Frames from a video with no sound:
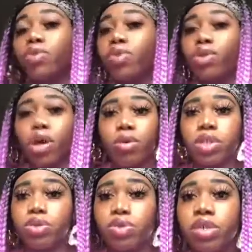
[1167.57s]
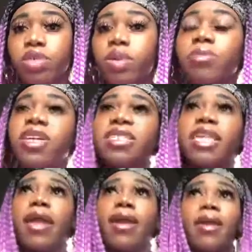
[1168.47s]
you go to, is what I'm trying to
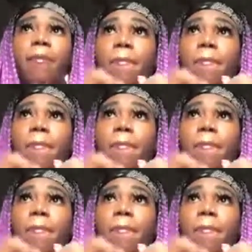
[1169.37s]
say.